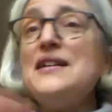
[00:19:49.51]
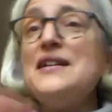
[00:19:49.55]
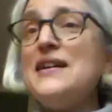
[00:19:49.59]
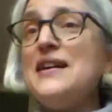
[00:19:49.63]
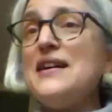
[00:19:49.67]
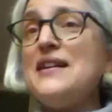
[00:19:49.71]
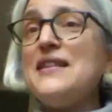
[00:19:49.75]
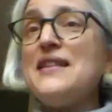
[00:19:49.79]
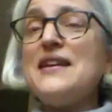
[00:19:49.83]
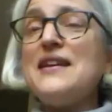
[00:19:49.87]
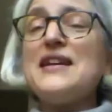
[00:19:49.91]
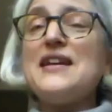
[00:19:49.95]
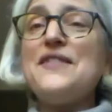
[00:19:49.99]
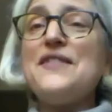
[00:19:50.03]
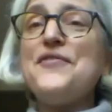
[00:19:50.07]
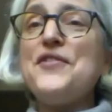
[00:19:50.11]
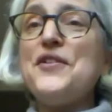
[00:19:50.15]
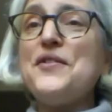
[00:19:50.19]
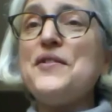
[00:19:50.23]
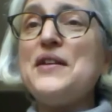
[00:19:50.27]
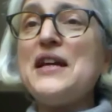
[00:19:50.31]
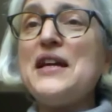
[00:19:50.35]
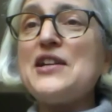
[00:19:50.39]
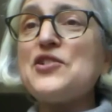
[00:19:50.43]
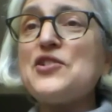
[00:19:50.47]
and they give
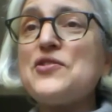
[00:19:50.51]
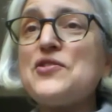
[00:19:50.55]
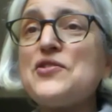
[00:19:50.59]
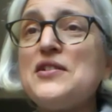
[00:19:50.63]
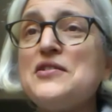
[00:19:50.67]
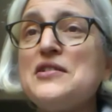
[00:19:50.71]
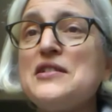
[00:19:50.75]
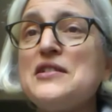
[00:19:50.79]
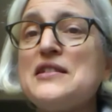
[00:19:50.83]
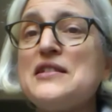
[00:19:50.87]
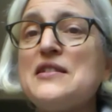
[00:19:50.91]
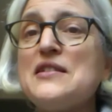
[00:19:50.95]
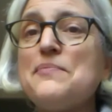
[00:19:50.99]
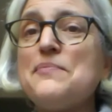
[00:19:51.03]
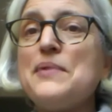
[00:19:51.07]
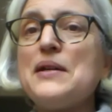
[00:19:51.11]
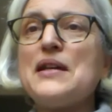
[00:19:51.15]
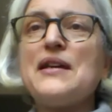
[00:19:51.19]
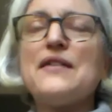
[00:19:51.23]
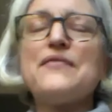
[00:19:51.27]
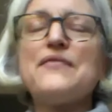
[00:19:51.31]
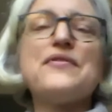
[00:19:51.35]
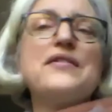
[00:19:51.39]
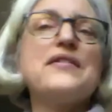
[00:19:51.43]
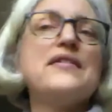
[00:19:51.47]
you an extra 100 in the Big
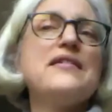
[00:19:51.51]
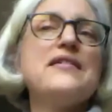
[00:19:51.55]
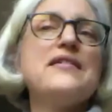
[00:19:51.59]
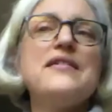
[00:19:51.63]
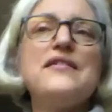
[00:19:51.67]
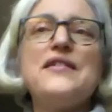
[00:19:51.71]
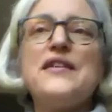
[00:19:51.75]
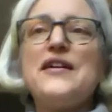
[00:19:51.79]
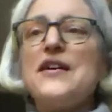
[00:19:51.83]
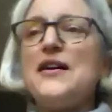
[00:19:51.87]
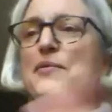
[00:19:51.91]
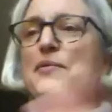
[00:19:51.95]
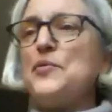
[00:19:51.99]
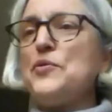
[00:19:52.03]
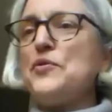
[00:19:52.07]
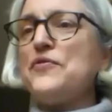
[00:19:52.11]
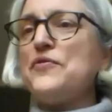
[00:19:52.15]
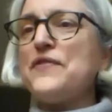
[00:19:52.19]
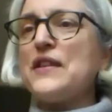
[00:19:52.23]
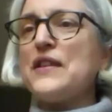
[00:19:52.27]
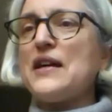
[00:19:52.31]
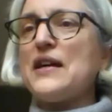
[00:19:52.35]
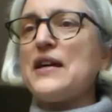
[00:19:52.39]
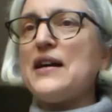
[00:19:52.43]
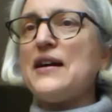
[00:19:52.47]
Give, I'm all
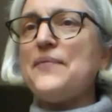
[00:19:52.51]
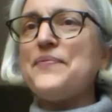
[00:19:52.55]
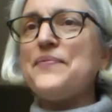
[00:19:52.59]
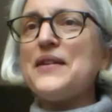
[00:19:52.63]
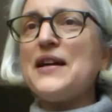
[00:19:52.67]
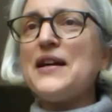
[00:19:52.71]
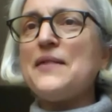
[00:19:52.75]
for that.